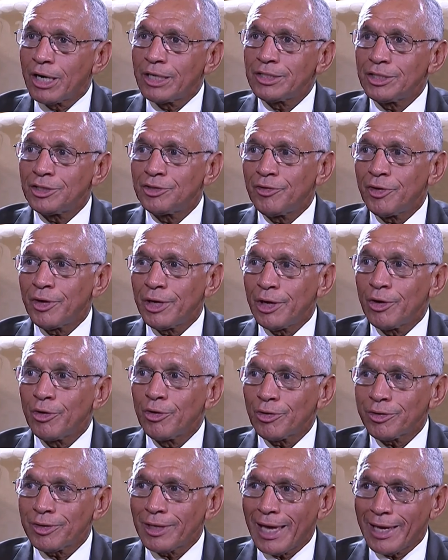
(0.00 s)
Mars is very
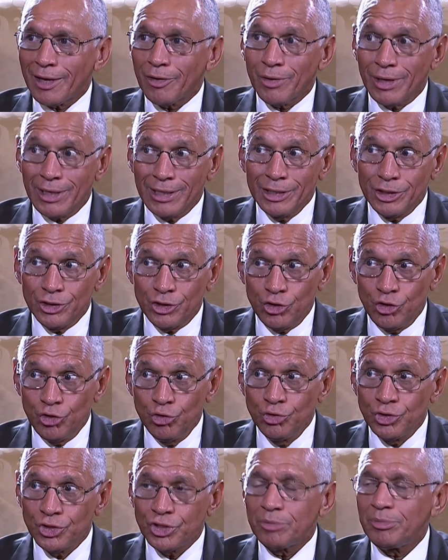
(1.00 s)
Earth-like, or at least
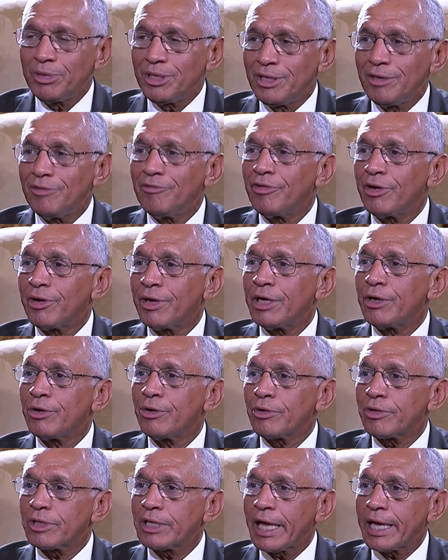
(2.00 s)
used to be
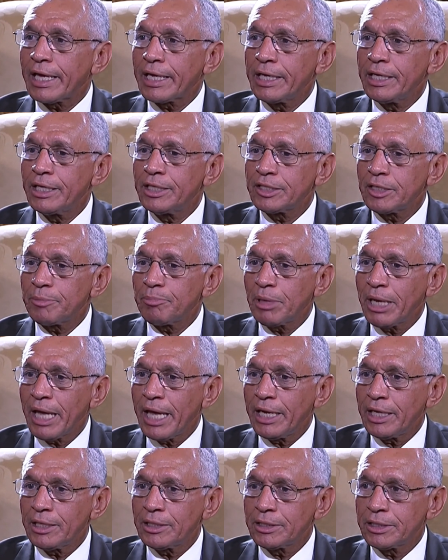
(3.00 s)
very Earth-like. It is a
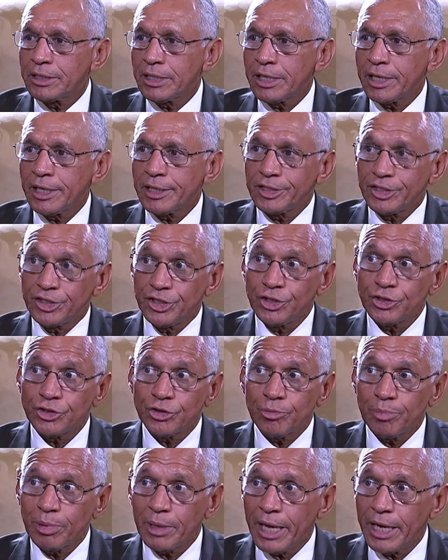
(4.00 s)
planet,
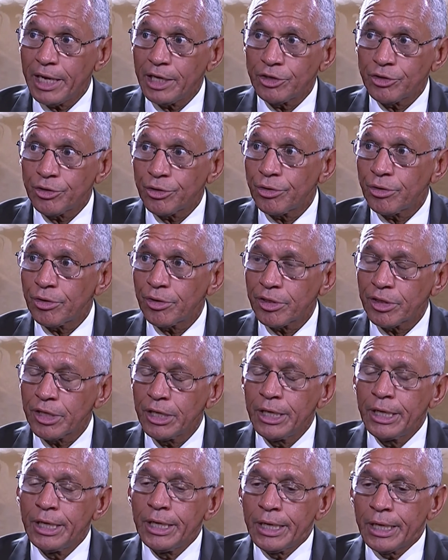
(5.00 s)
sister planet to
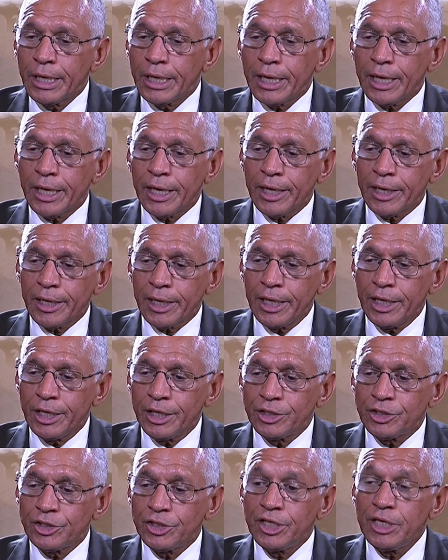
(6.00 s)
Earth.
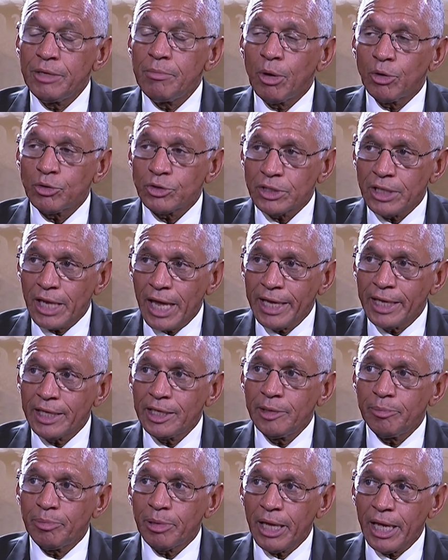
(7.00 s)
It is the most
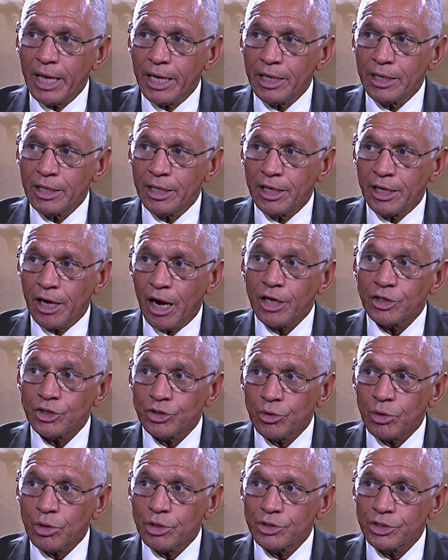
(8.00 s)
likely planet in
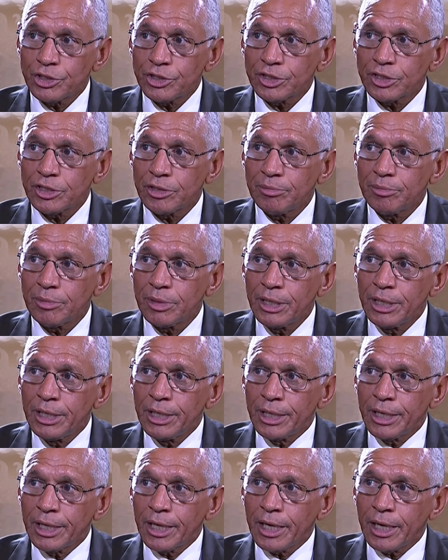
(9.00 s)
our solar system
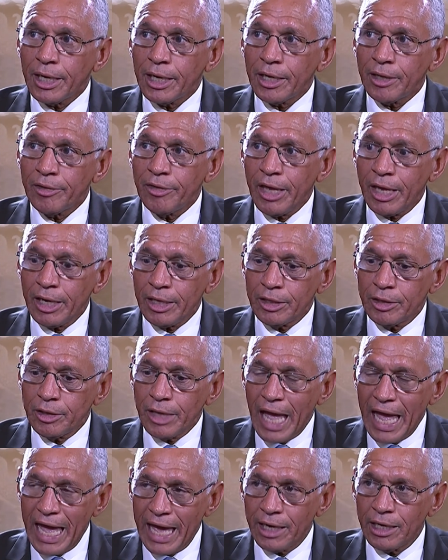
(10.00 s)
that
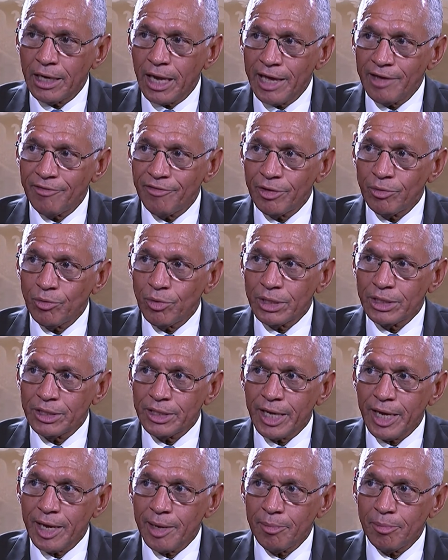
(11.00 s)
had life at
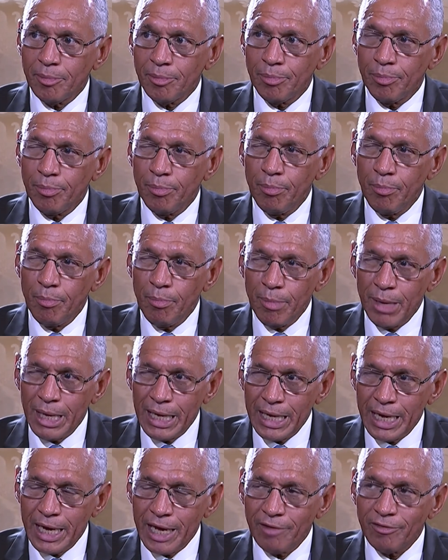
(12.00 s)
one time,
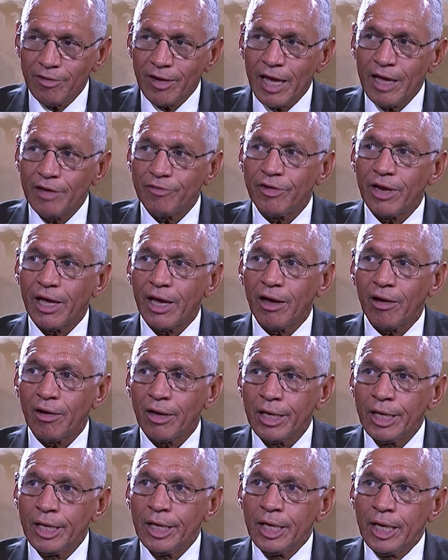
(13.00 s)
may have life
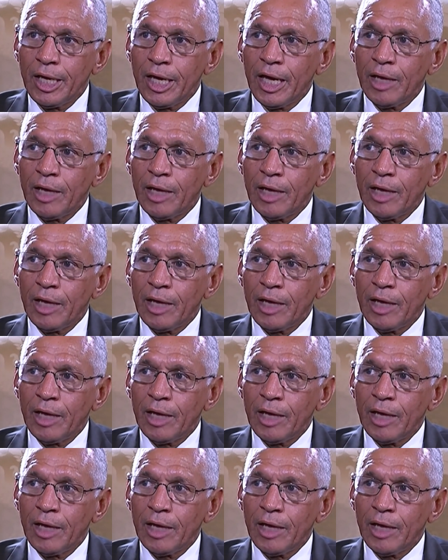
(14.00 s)
now,